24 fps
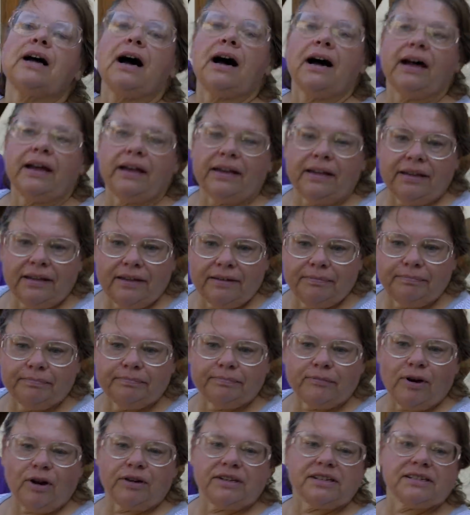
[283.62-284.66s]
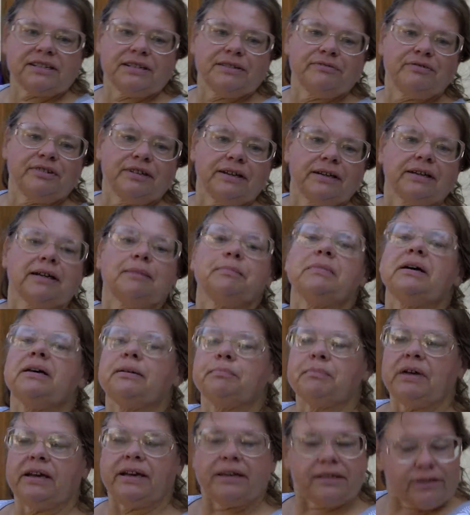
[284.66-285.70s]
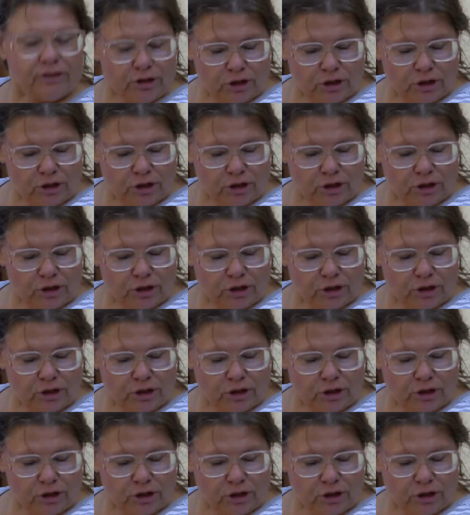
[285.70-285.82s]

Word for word: I honestly feel like I'm at my